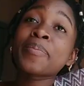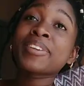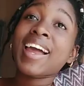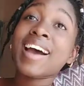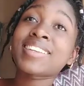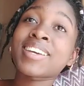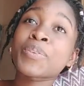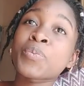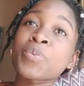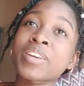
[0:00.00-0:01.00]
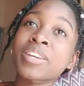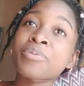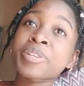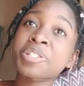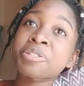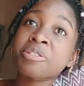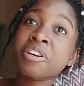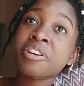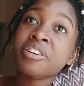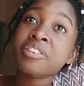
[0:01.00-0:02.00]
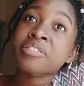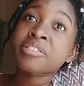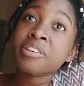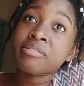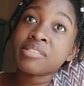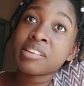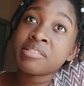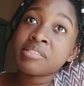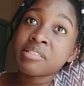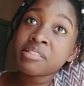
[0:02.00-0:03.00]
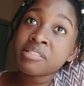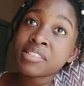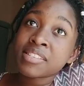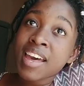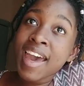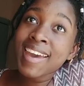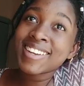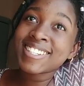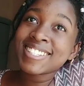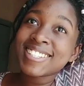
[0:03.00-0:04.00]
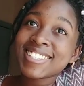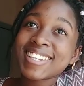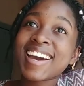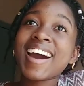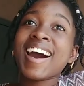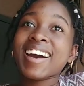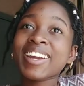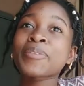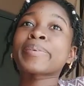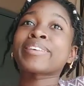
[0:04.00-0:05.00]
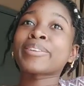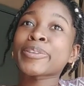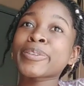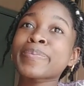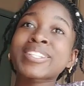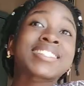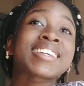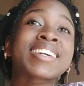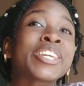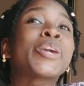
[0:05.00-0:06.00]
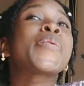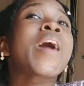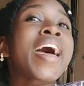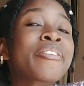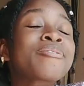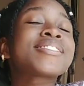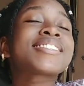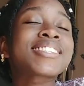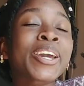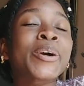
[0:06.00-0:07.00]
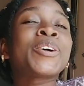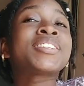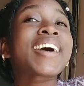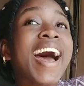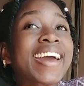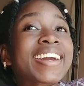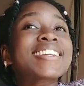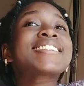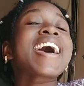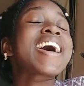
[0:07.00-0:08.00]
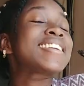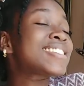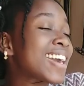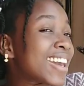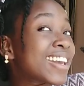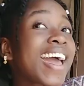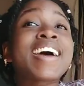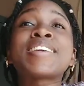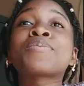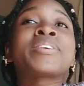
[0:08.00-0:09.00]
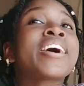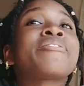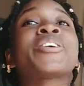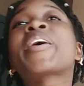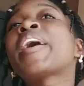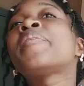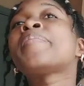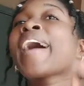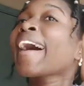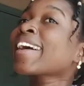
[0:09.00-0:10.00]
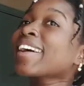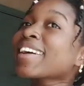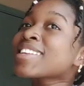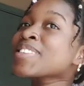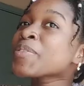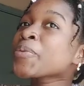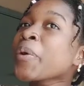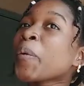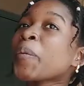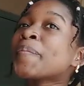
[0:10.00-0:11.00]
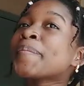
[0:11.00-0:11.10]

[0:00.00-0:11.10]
am glad that we reached a consensus, and I will be seeing you every single night and day and whenever you come back to the room.